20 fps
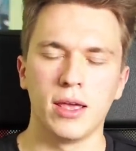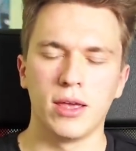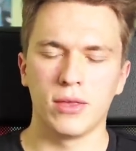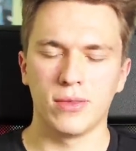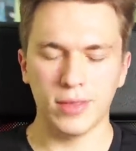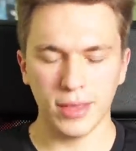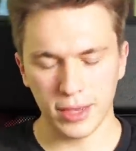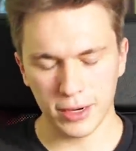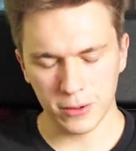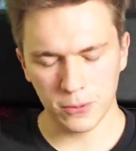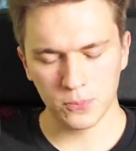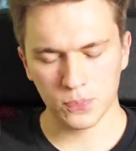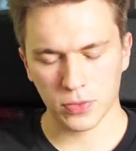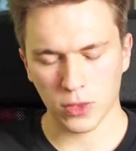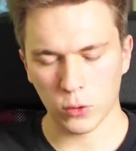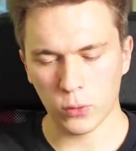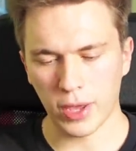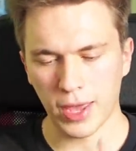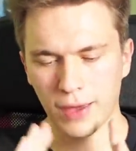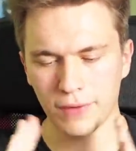Then
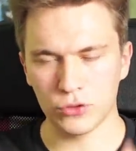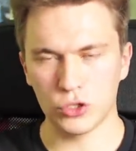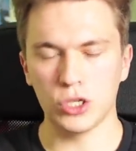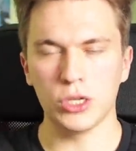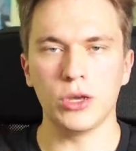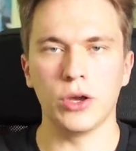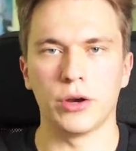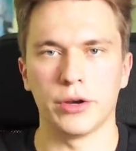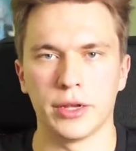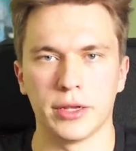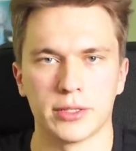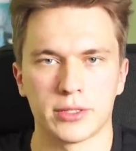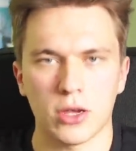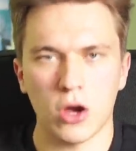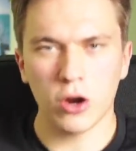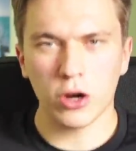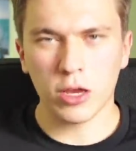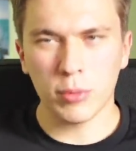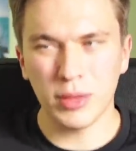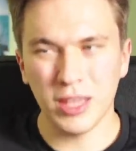we have G-Guardians,
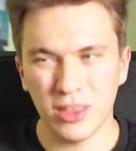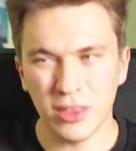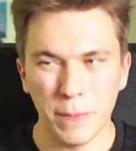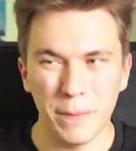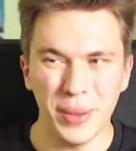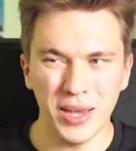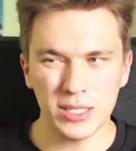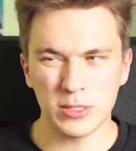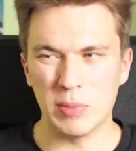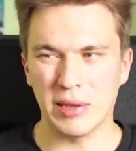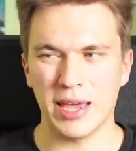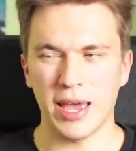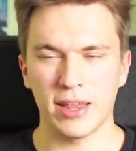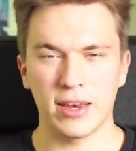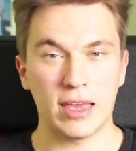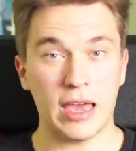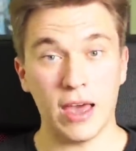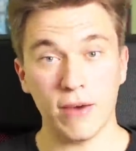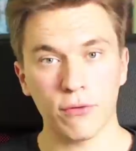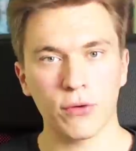arguably the best
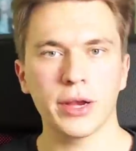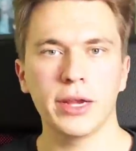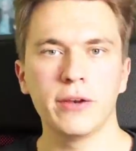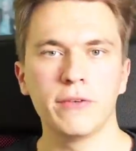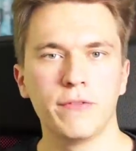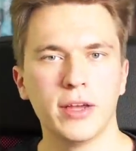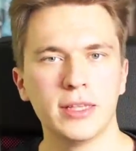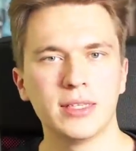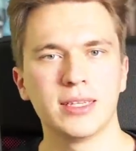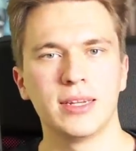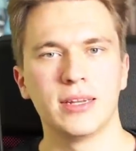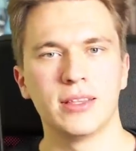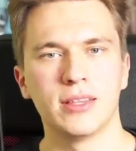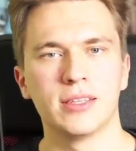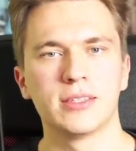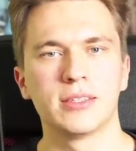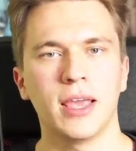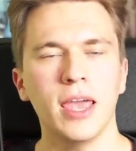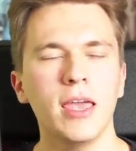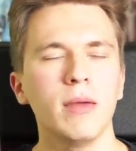mechanic ever invented in
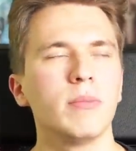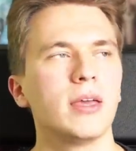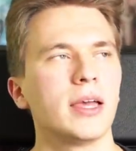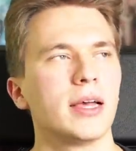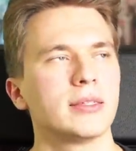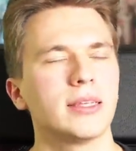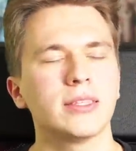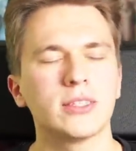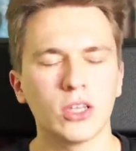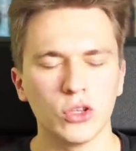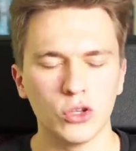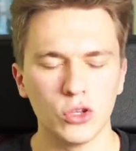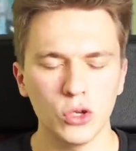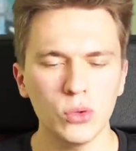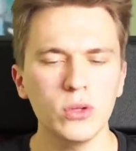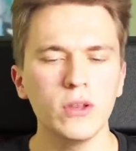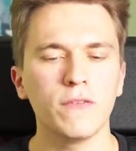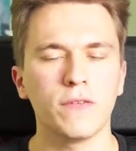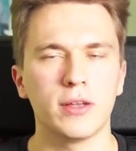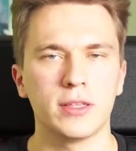this game because it's a
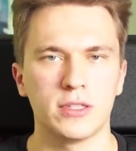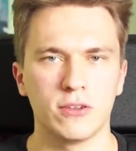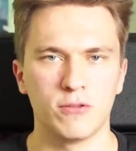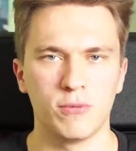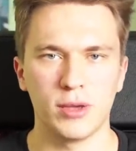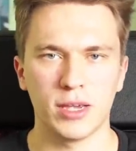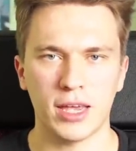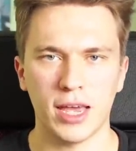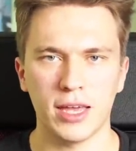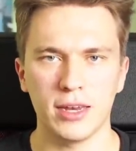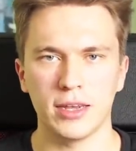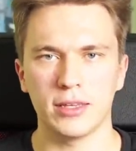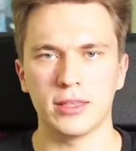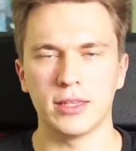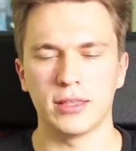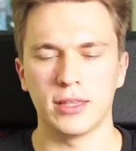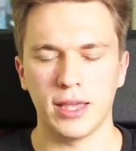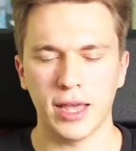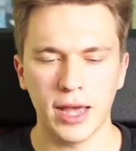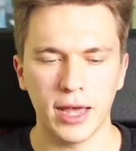new defensive mechanic
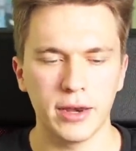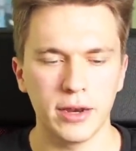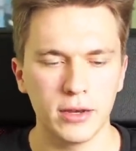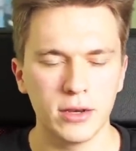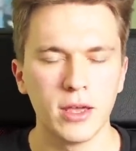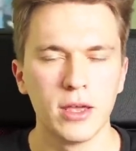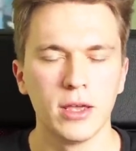that they added